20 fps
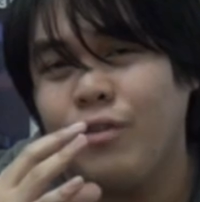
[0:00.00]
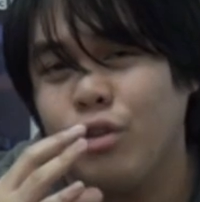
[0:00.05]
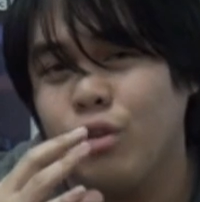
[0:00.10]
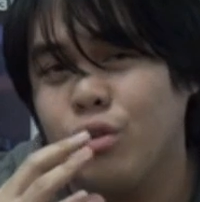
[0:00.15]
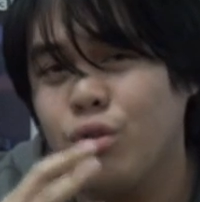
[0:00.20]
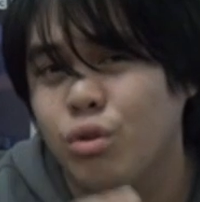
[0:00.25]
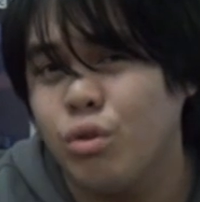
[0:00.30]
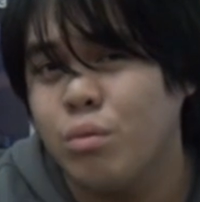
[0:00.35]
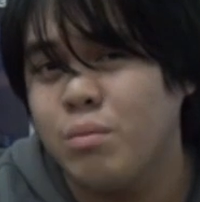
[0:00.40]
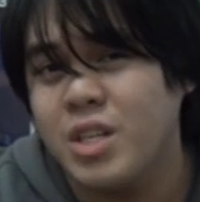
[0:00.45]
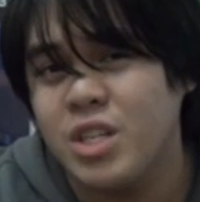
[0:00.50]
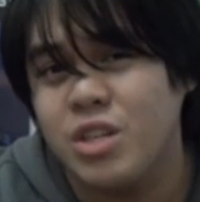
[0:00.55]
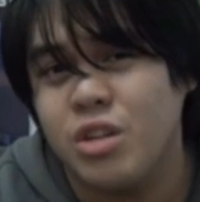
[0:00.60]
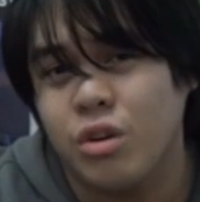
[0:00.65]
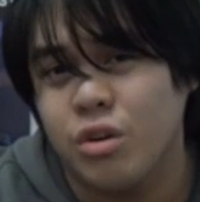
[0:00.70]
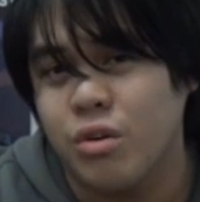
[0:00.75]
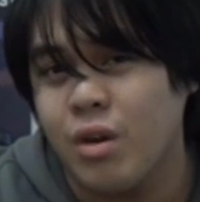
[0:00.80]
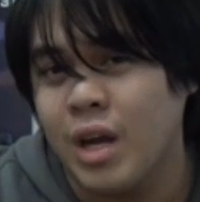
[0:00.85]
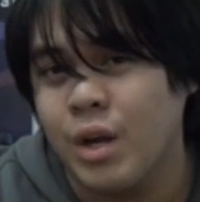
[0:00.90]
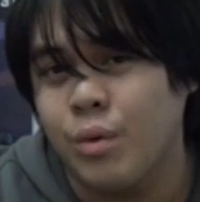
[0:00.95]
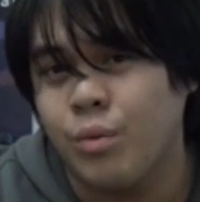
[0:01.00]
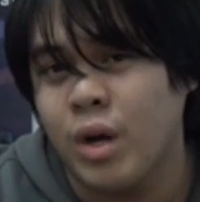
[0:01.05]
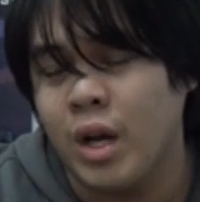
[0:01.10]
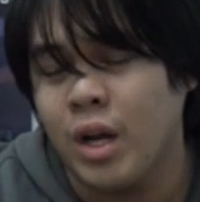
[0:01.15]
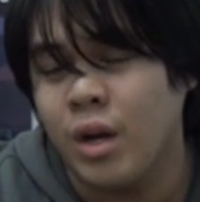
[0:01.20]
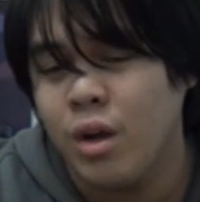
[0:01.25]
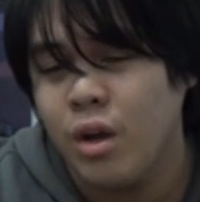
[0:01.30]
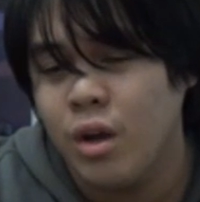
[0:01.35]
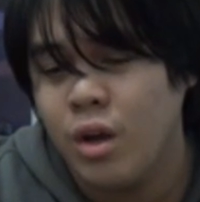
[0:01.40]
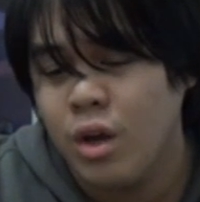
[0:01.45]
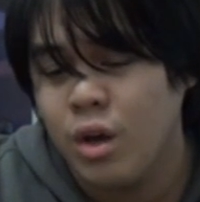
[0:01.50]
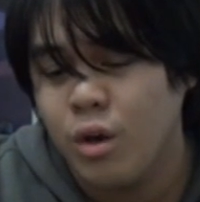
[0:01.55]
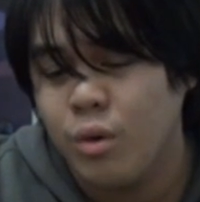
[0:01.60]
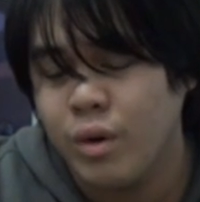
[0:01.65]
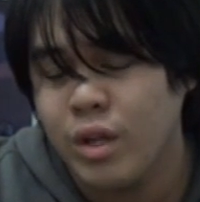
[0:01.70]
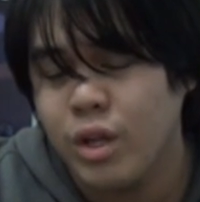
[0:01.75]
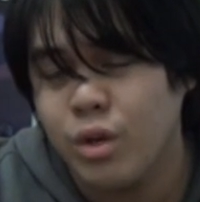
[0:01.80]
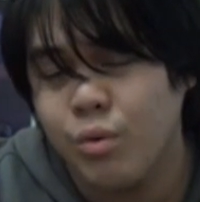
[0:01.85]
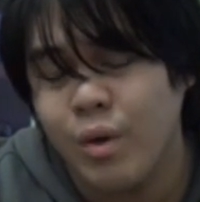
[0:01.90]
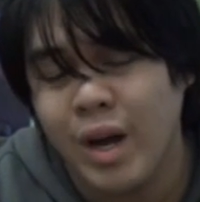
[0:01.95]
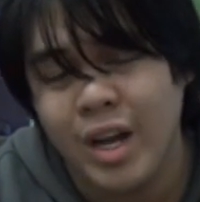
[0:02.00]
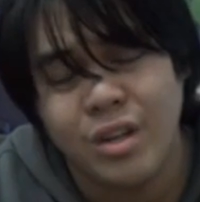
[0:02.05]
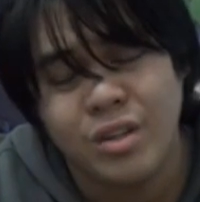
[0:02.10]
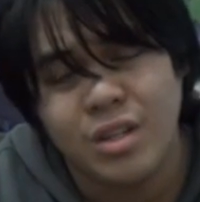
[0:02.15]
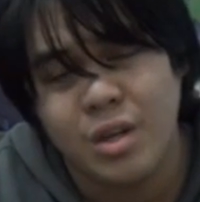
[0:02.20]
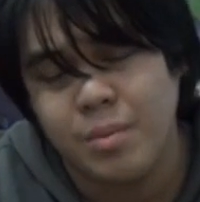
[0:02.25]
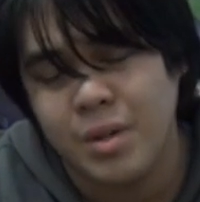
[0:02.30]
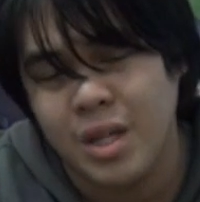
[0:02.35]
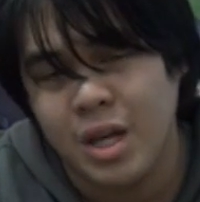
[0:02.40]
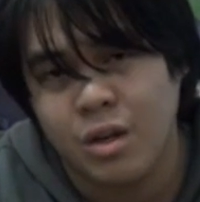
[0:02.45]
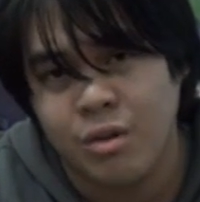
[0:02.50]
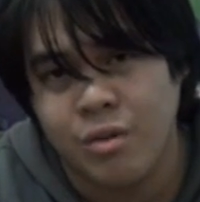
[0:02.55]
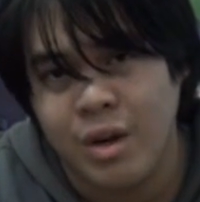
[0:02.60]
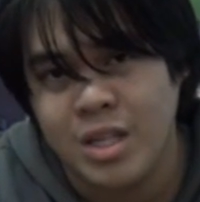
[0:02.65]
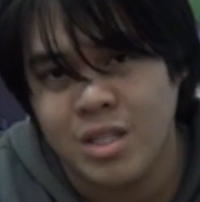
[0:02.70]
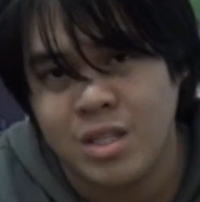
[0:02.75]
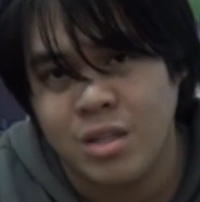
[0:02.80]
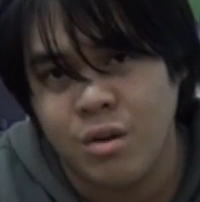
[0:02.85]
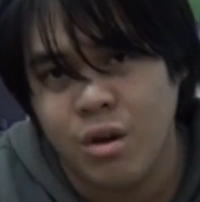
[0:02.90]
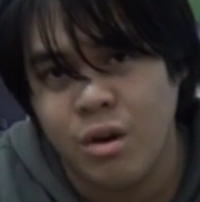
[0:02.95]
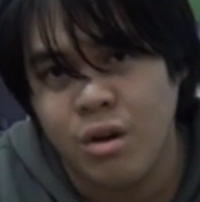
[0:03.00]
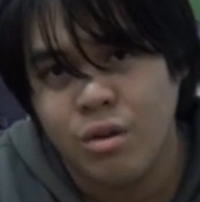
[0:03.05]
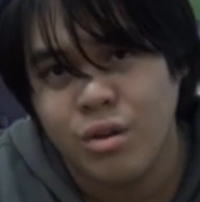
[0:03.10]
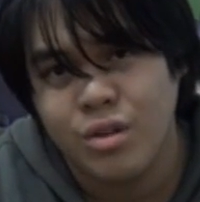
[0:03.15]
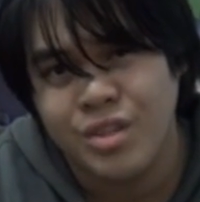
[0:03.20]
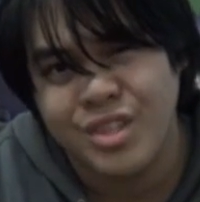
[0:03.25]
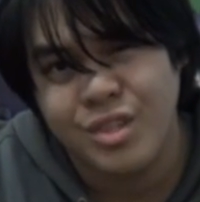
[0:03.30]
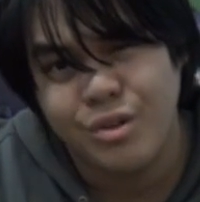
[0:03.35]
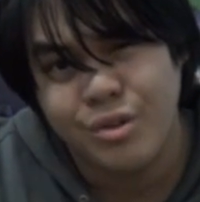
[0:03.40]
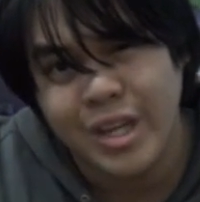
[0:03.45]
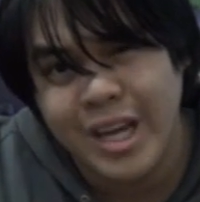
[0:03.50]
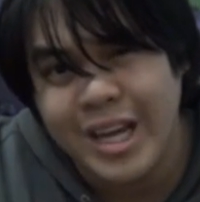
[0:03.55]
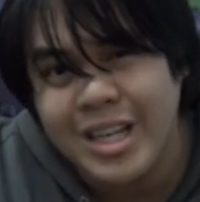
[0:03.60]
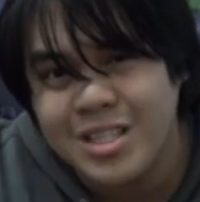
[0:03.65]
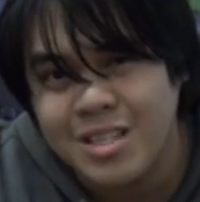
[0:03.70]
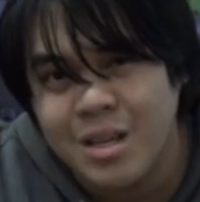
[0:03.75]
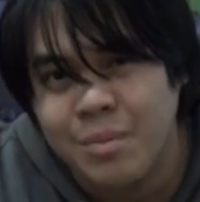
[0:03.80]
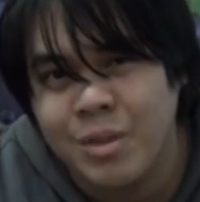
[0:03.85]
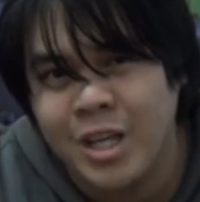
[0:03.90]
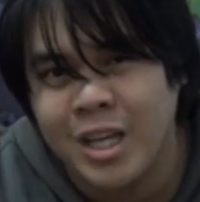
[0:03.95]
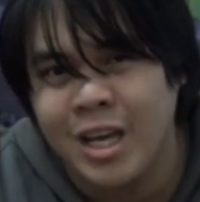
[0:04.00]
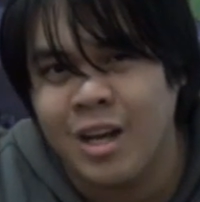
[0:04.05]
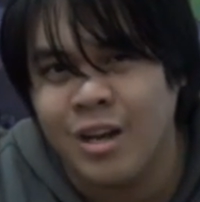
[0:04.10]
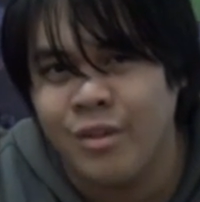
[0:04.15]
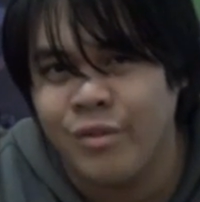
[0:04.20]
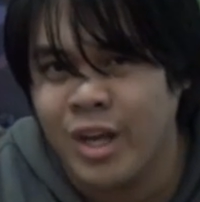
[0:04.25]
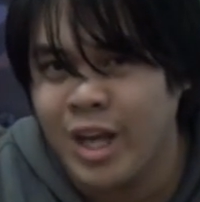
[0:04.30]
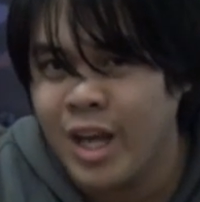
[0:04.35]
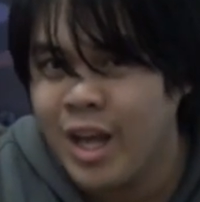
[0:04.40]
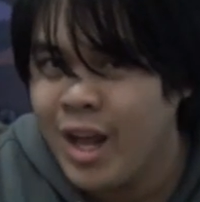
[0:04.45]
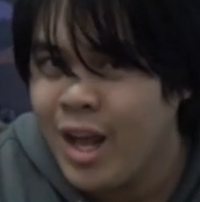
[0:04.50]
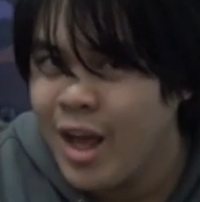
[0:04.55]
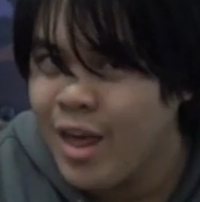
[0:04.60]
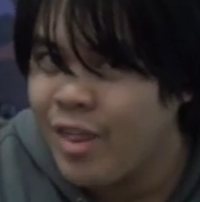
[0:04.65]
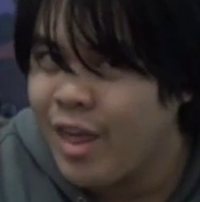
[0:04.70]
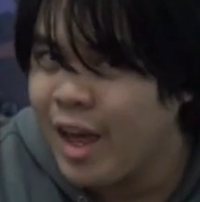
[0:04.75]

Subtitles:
if you do miss your grade 1, when you're right on top of that grade 0, you still get something out of that.